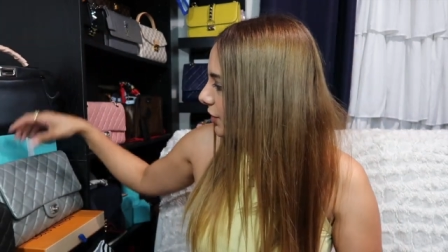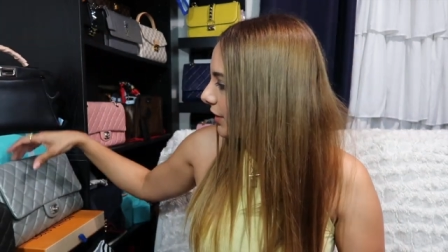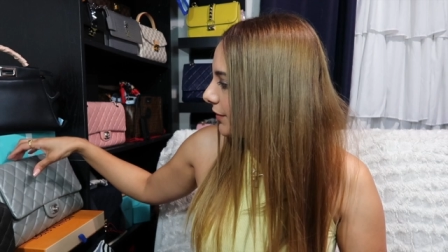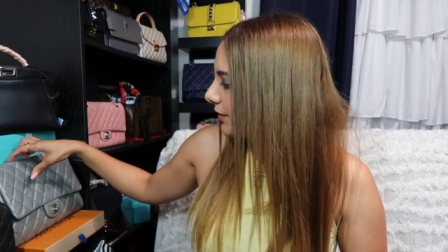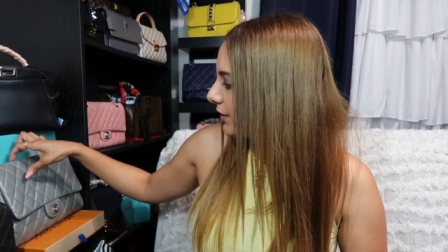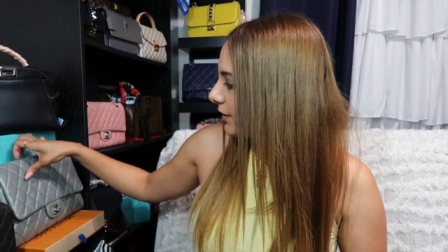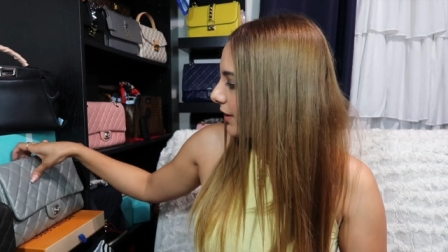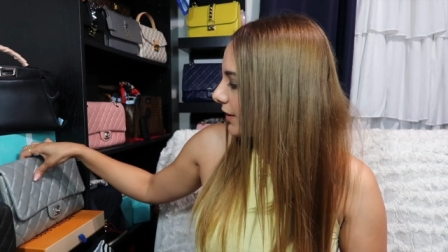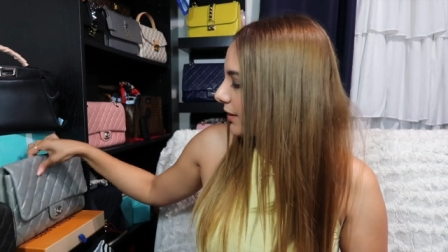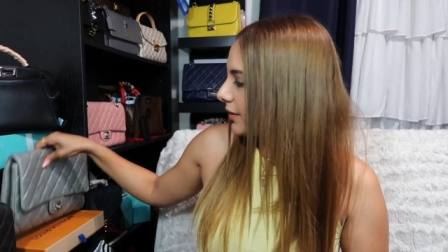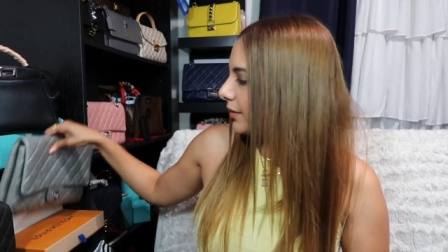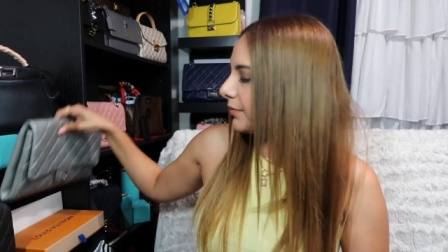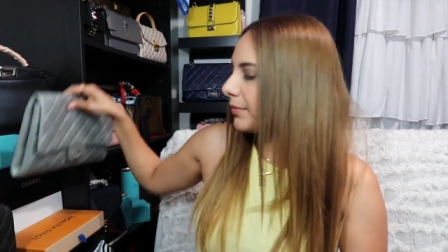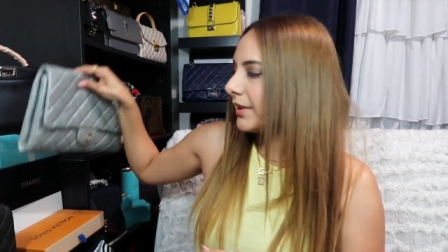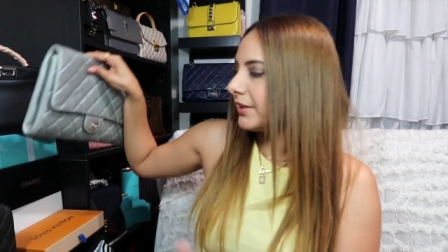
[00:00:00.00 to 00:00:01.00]
even
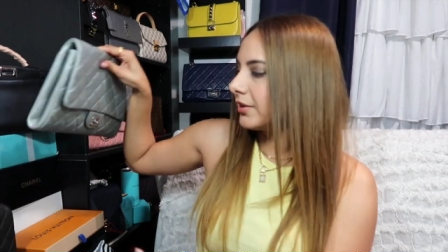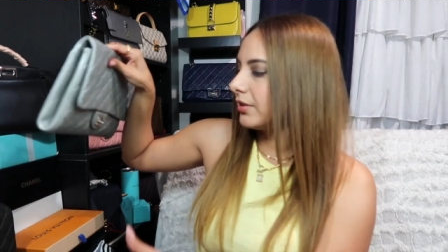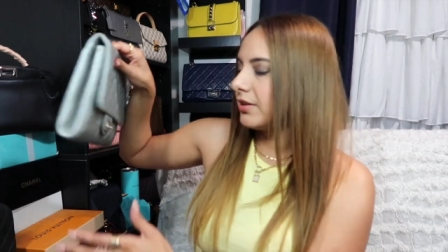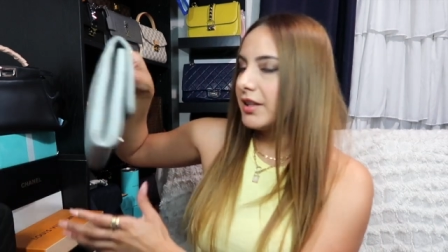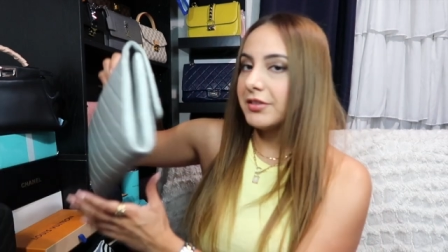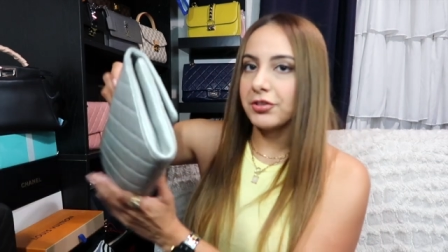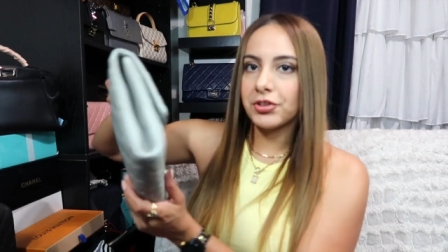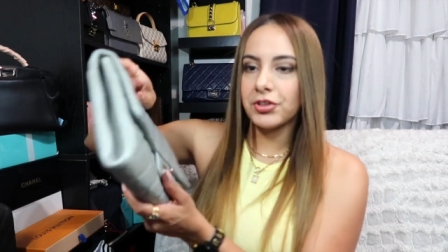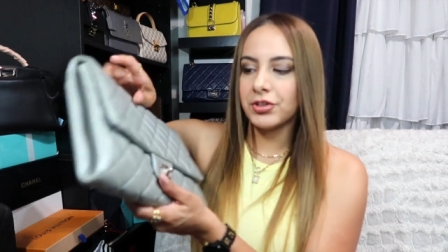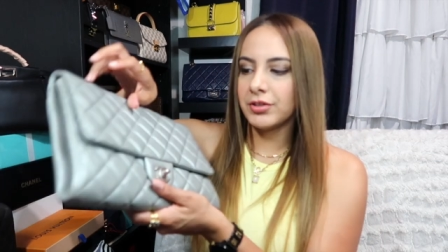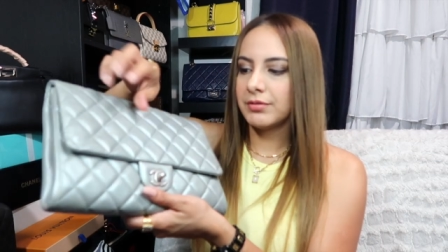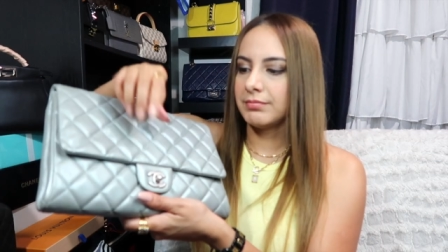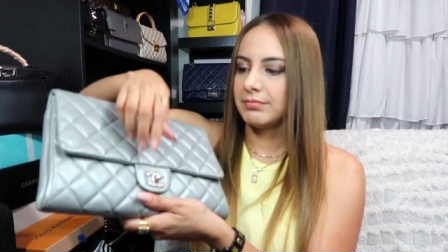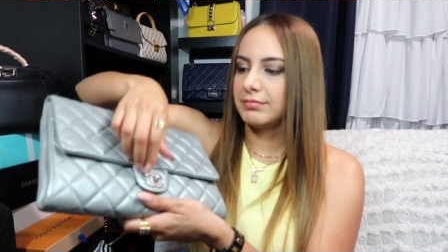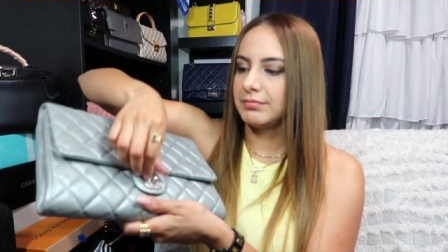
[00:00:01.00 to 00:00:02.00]
like my clutch,
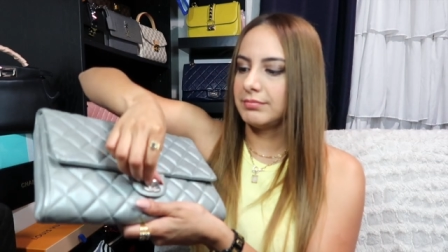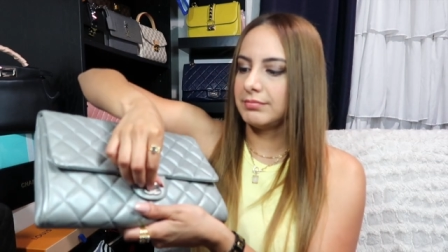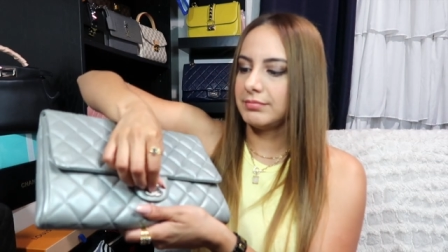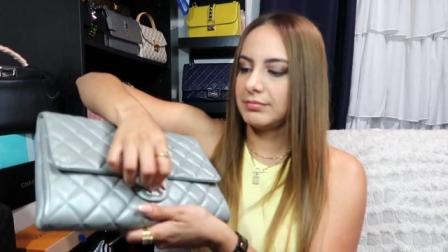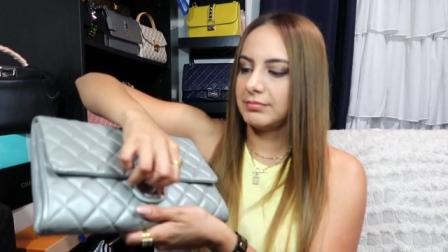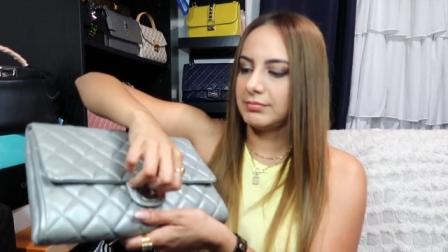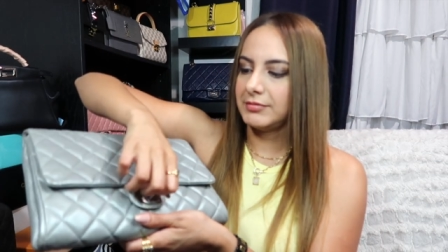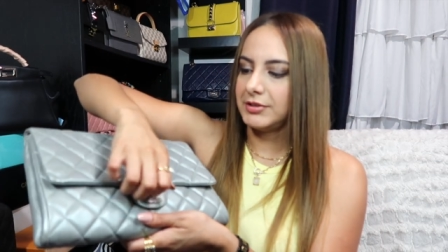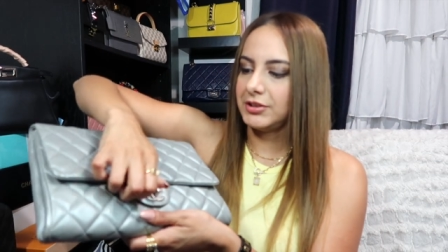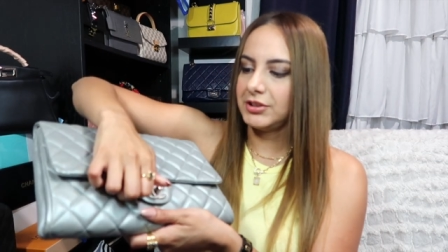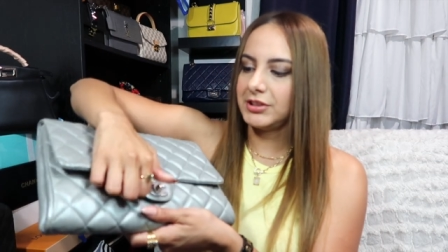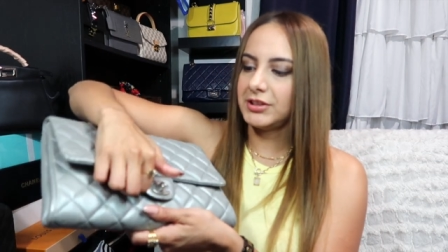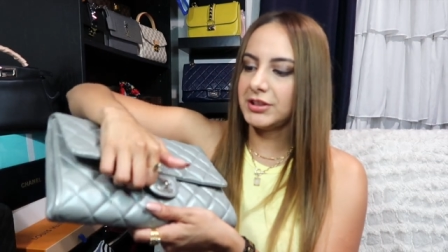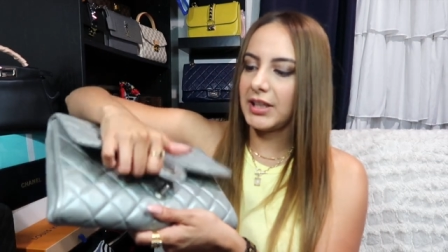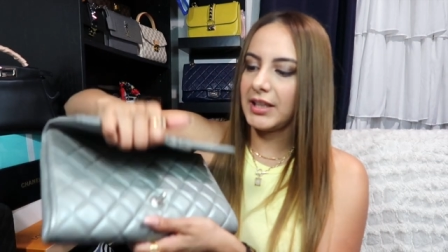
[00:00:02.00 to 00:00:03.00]

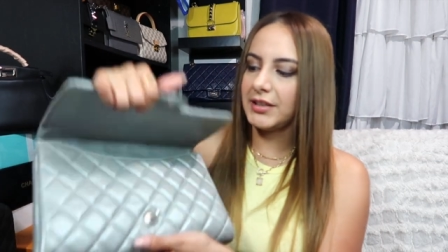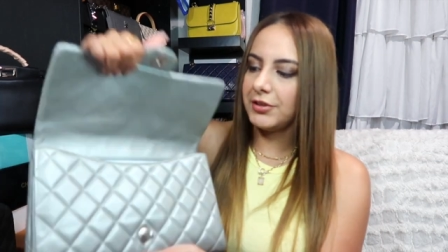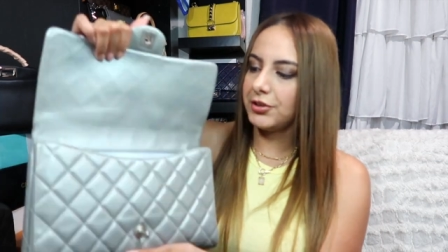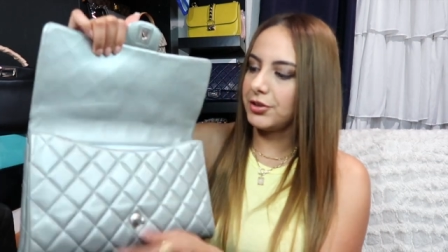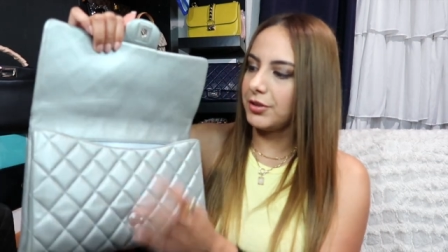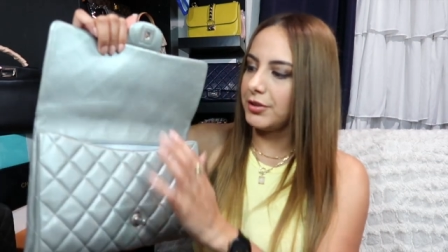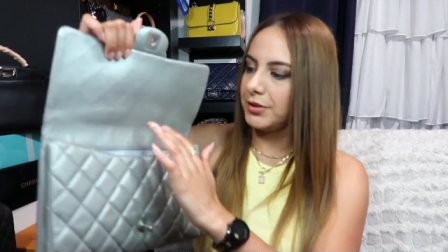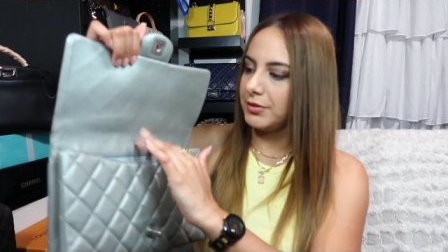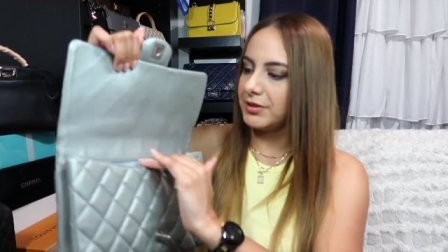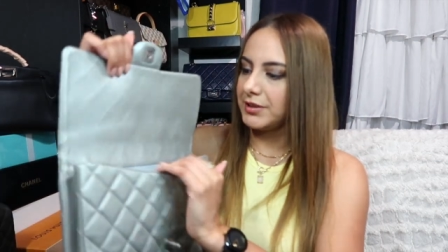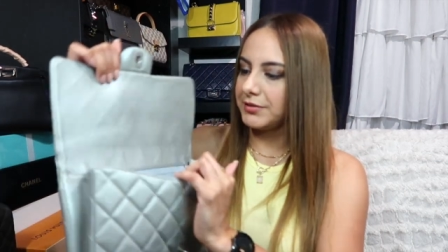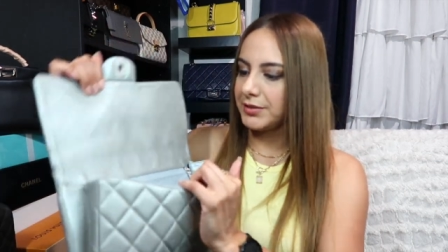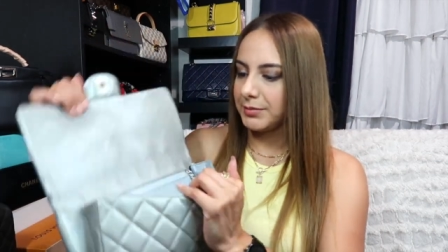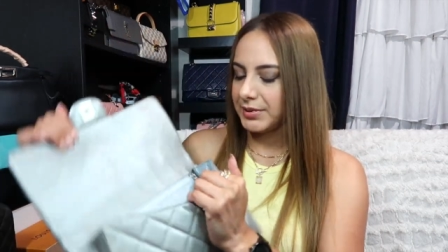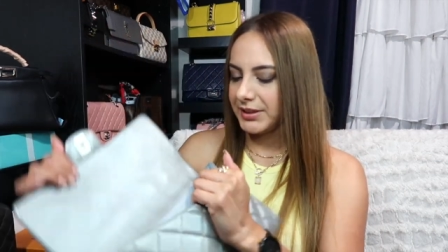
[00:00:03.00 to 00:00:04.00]
just to kind of show you in
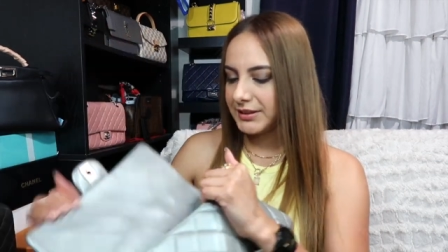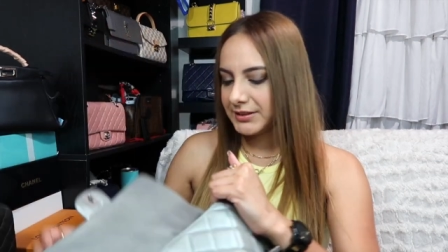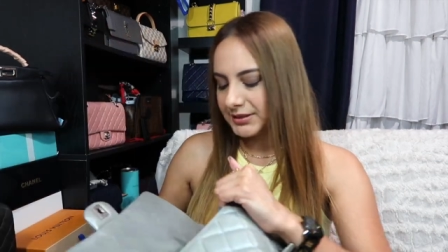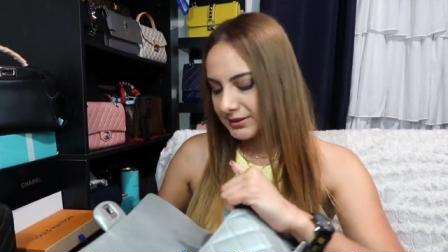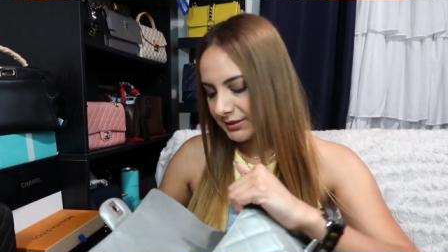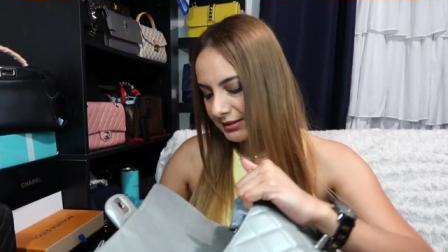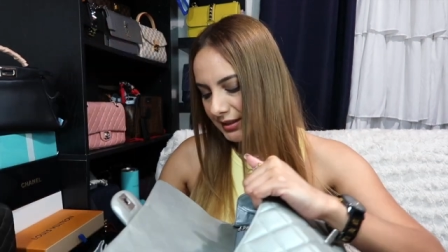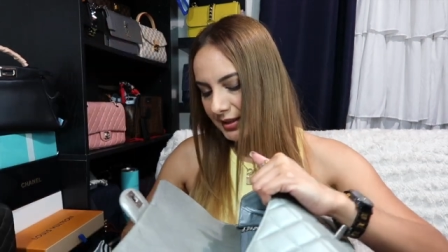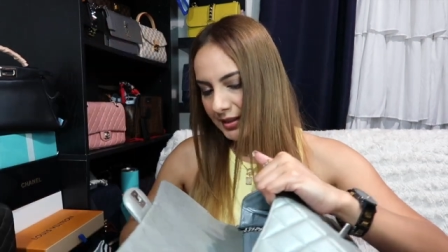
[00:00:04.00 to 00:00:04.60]
different places.